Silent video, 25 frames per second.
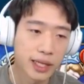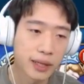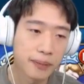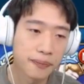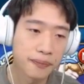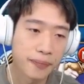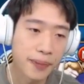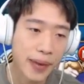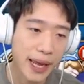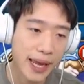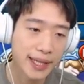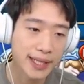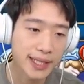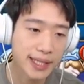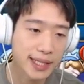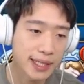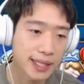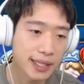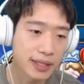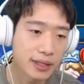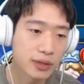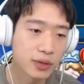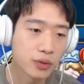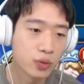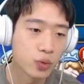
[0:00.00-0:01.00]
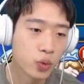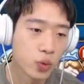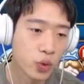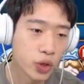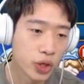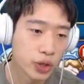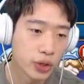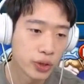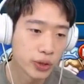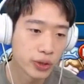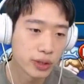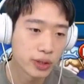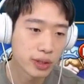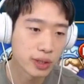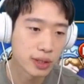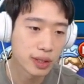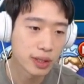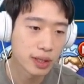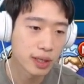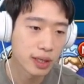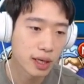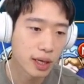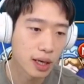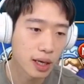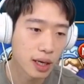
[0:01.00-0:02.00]
The best rune
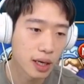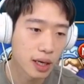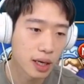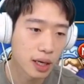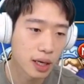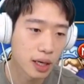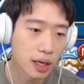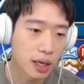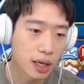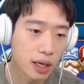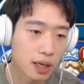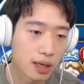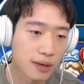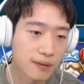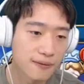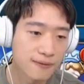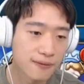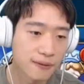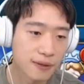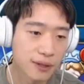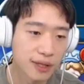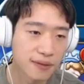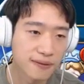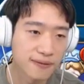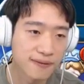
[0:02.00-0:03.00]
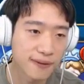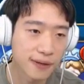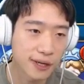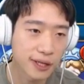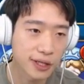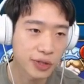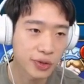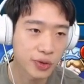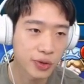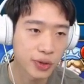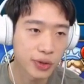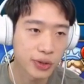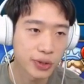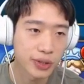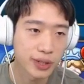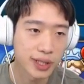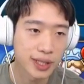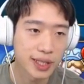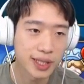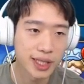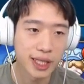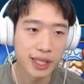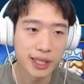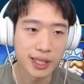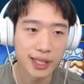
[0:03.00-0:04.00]
for the first rune
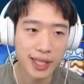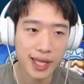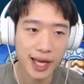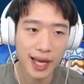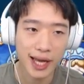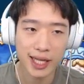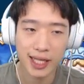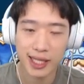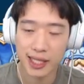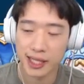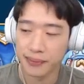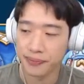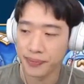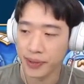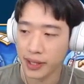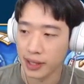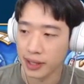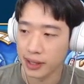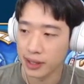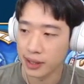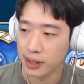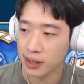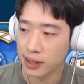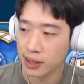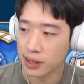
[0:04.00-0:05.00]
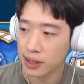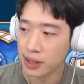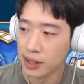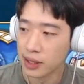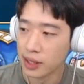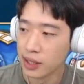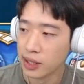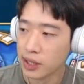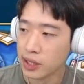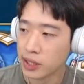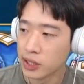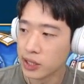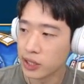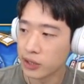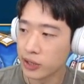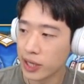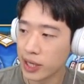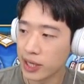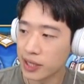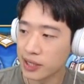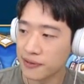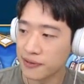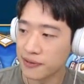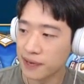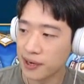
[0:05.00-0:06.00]
is attack speed. So
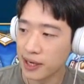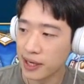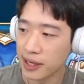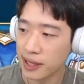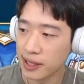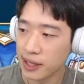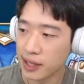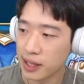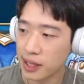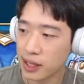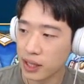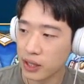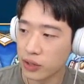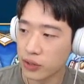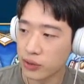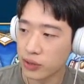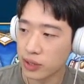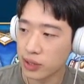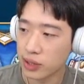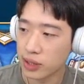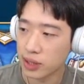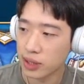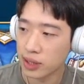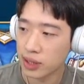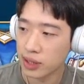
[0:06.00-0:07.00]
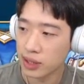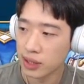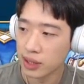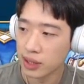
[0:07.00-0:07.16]
let's find out